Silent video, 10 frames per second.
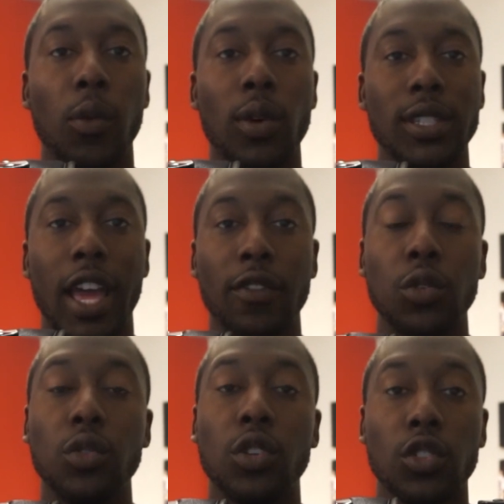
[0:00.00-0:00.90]
The ones that have
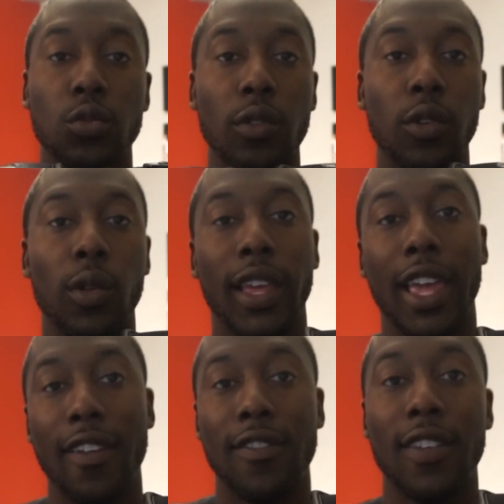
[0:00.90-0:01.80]
two don't swivel and they
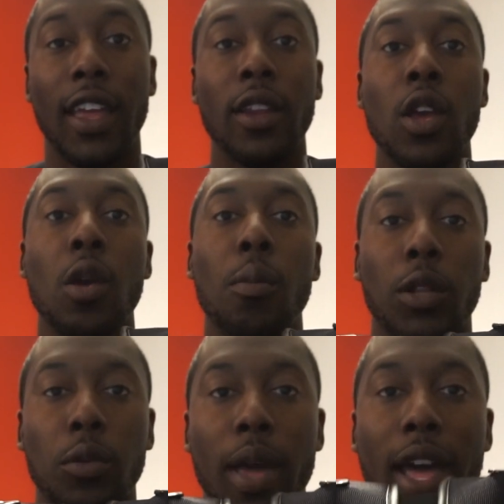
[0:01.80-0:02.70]
can't fit
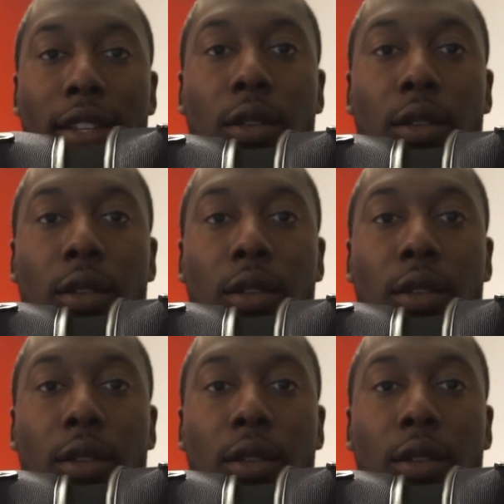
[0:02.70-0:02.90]
multiple pads.